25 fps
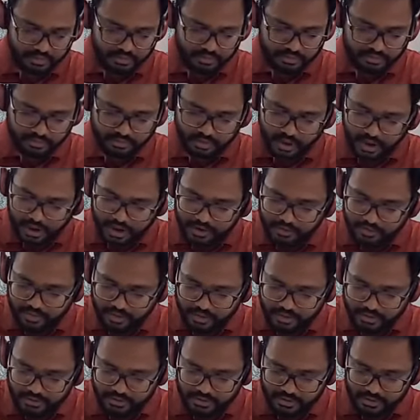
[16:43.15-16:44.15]
side
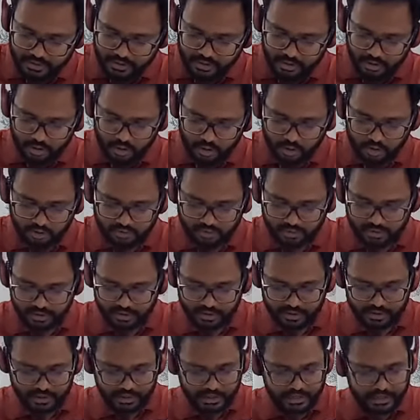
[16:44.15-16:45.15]
vented
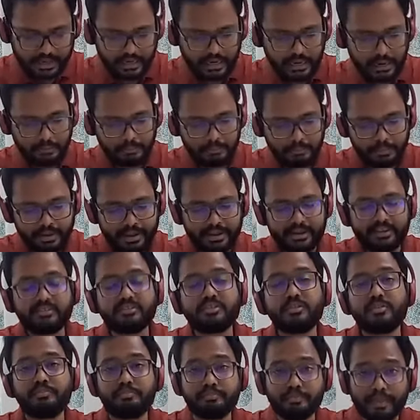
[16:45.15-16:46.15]
close-ended needle
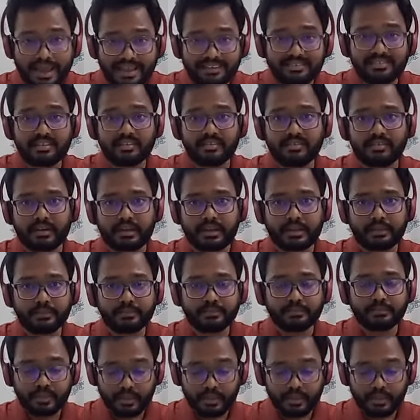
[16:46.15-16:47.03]
placed passively,